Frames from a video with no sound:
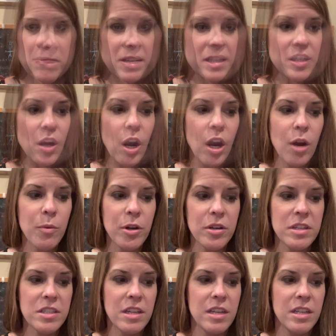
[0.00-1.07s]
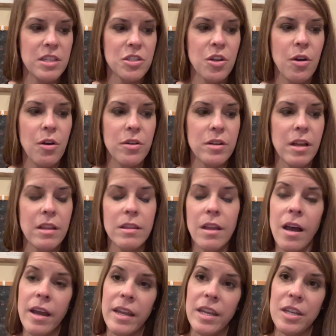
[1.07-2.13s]
The piece of art we're going to study is called a
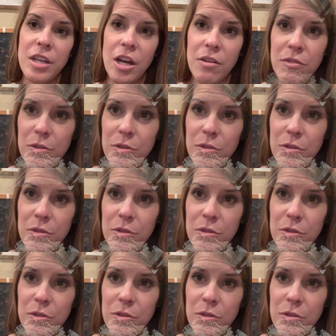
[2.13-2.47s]
Lion of